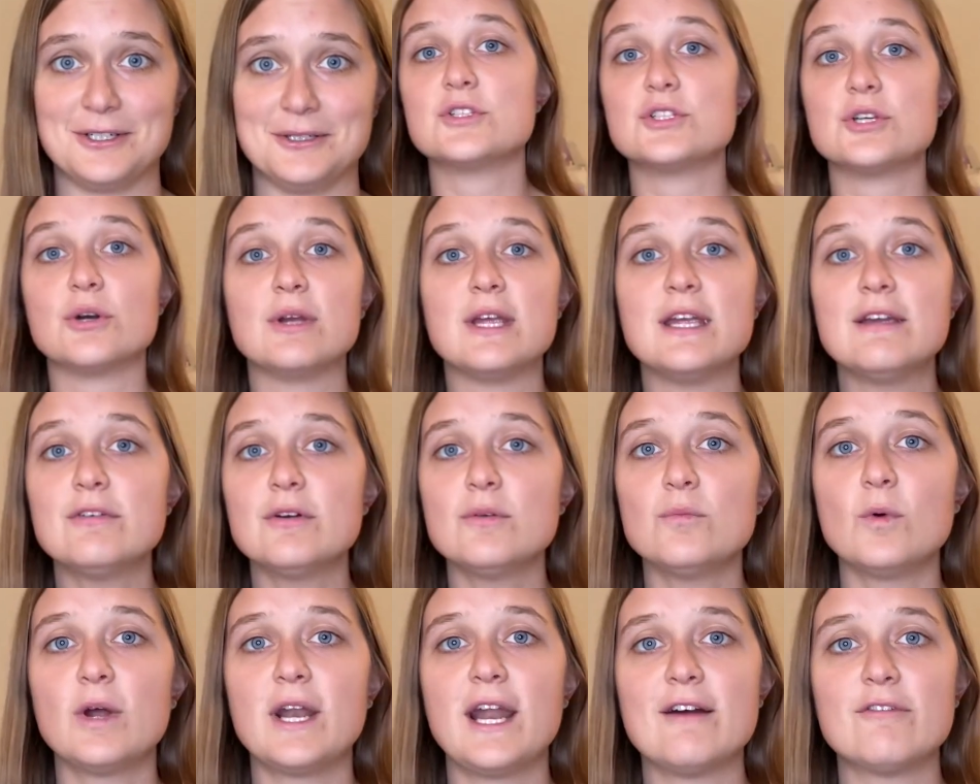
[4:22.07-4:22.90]
So
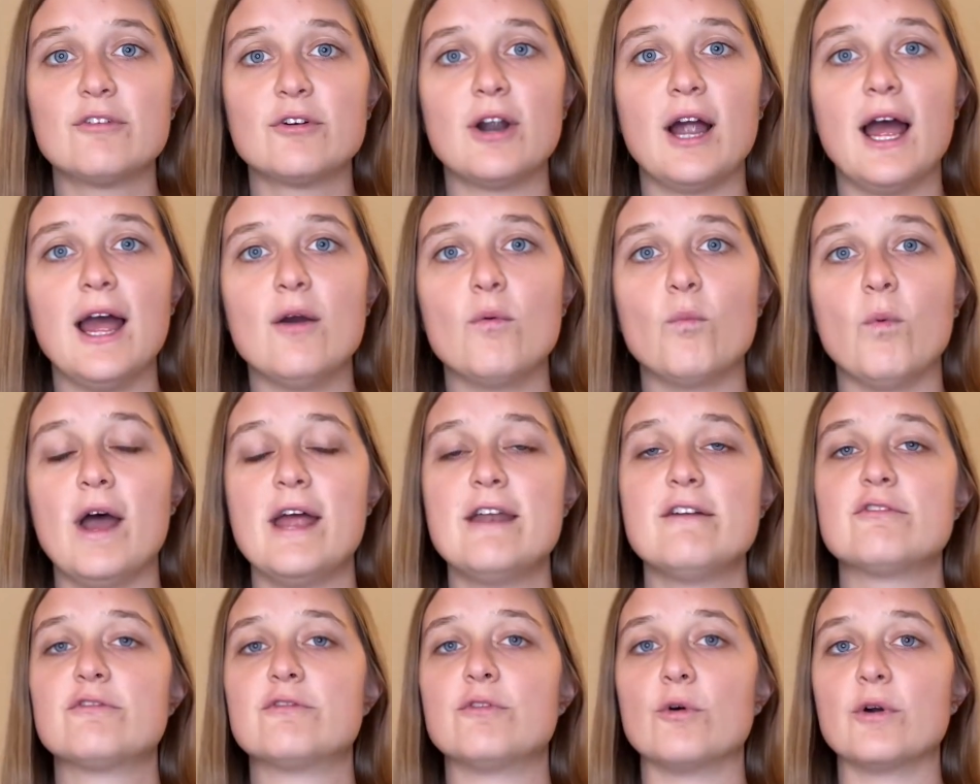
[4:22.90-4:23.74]
even whenever I
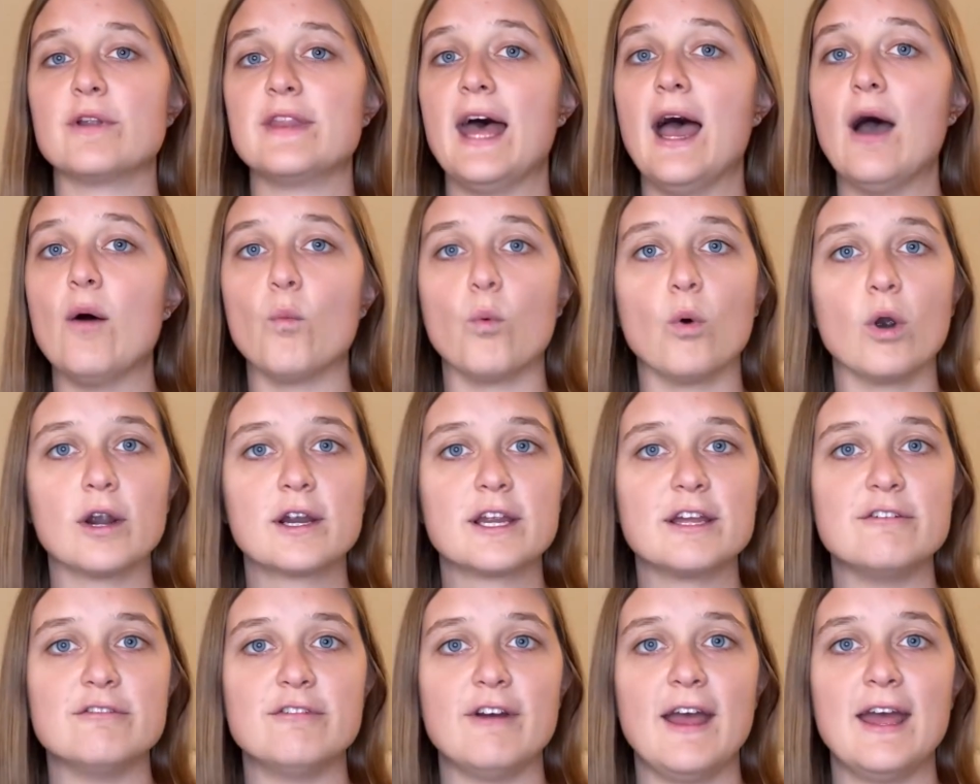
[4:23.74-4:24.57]
went for that work
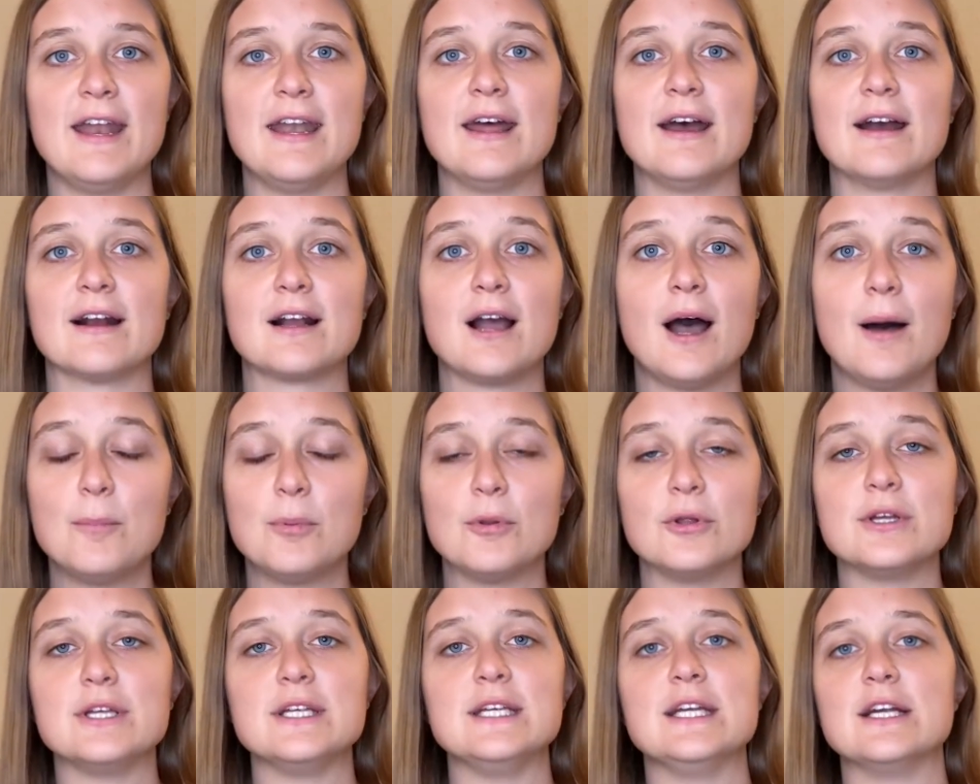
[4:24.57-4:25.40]
event a couple
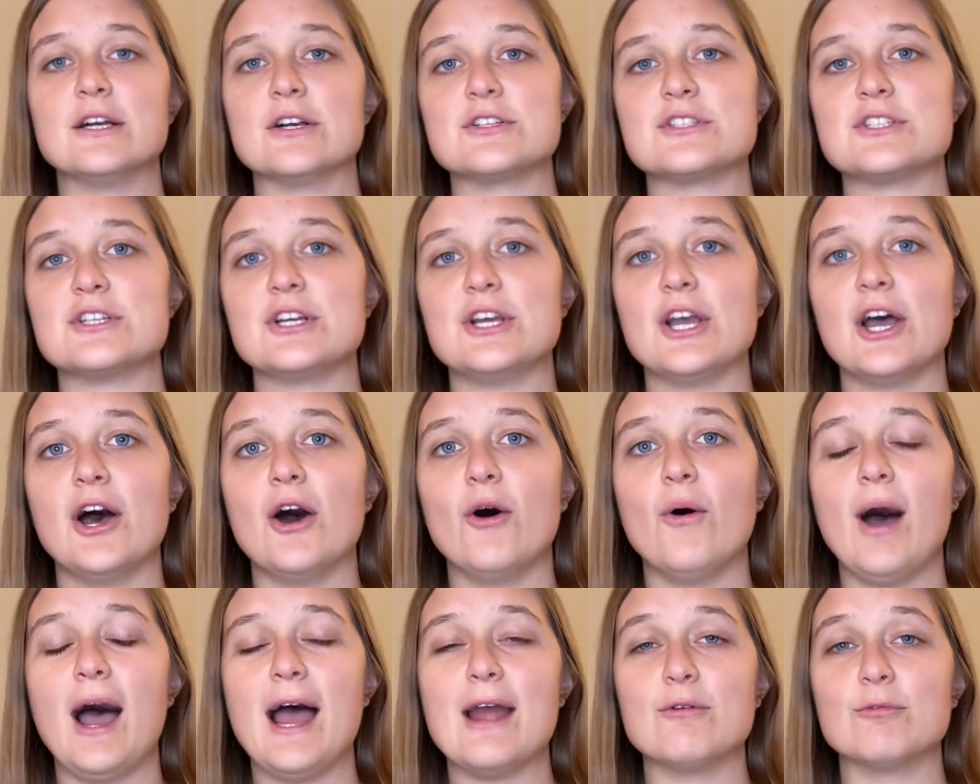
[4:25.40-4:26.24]
of years
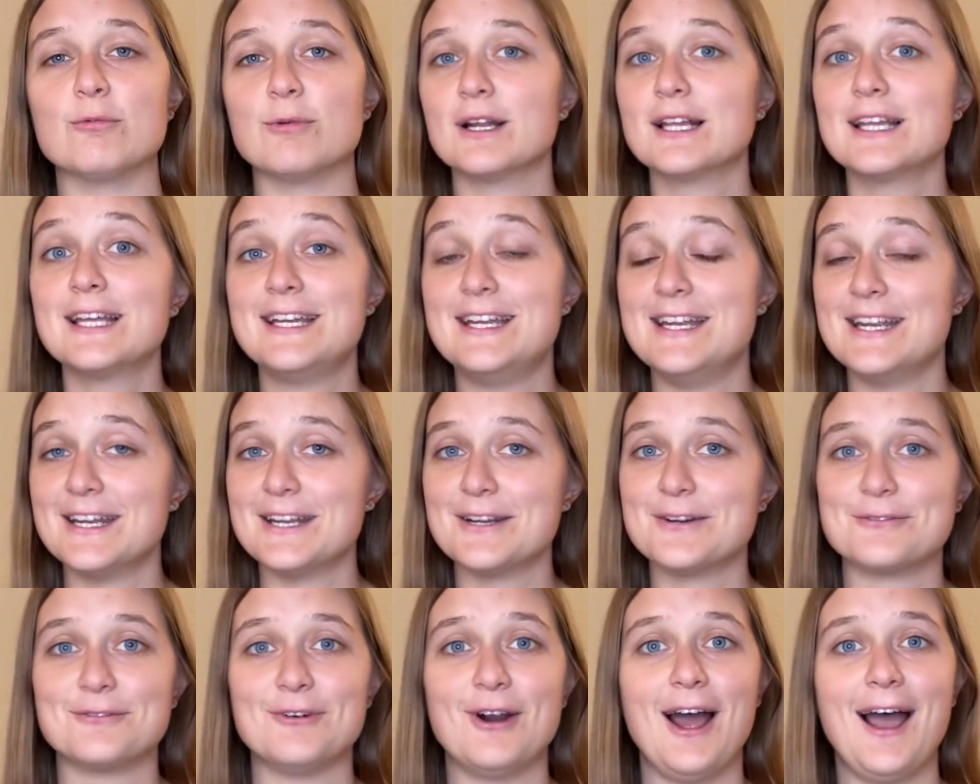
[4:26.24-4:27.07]
ago, I really
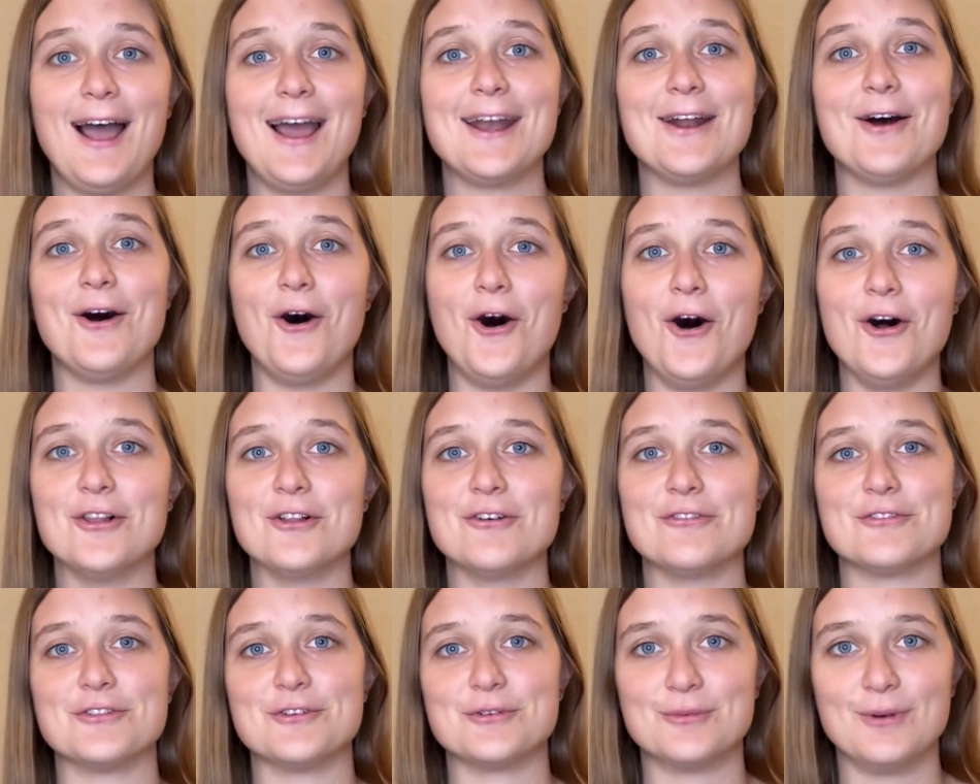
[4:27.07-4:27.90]
didn't ride all
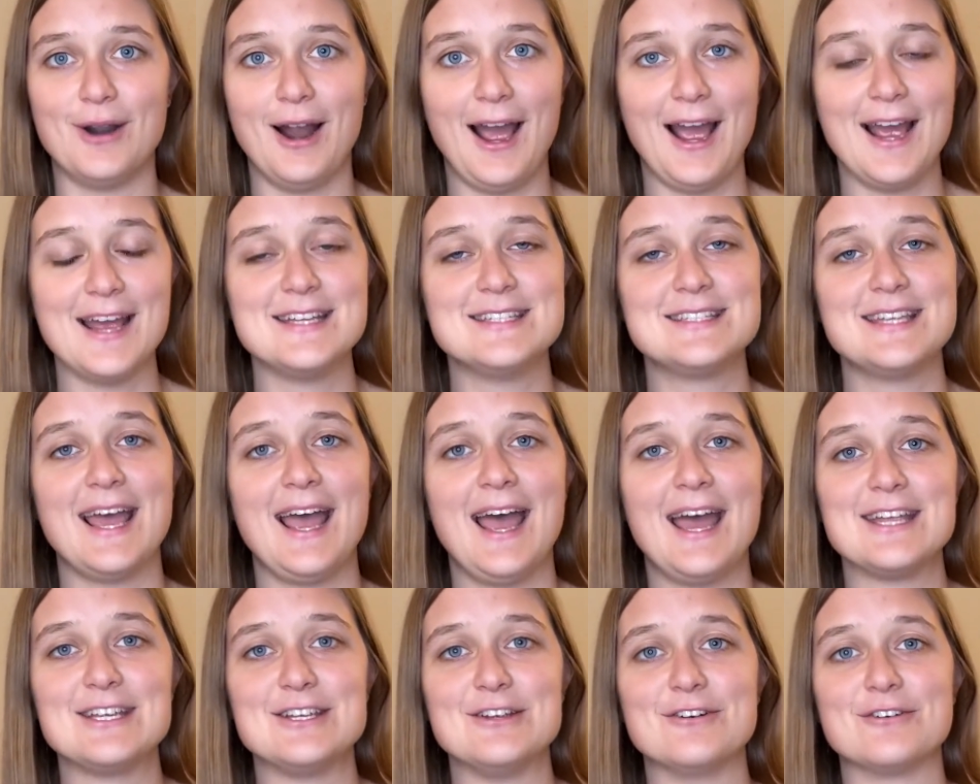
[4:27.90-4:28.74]
of the rides
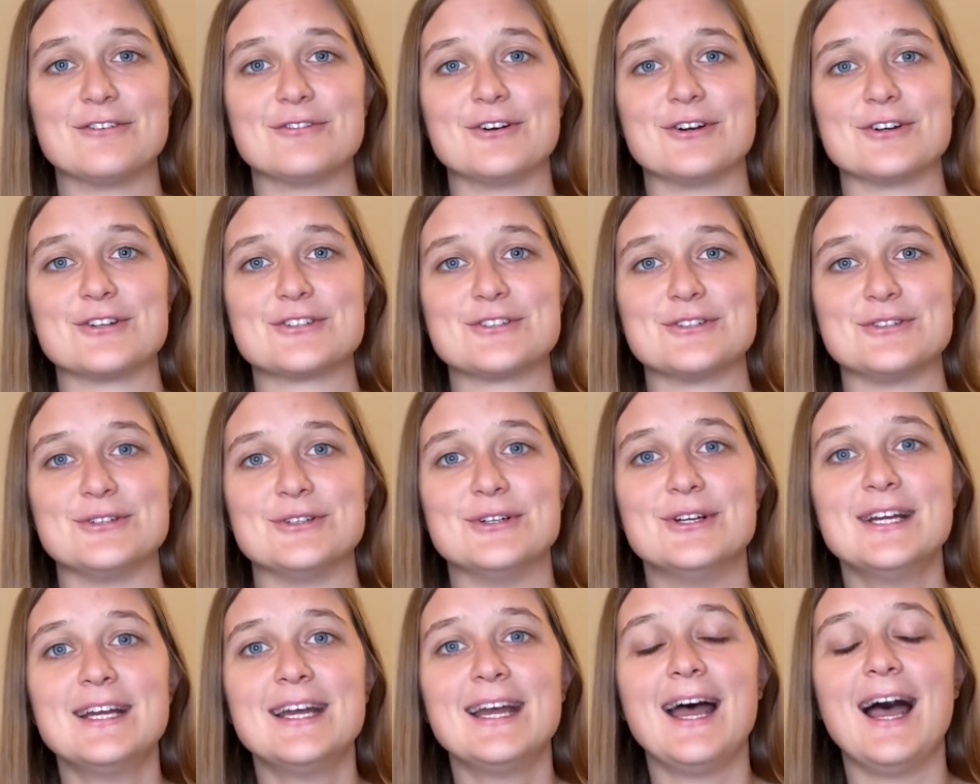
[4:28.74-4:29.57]
at Universal.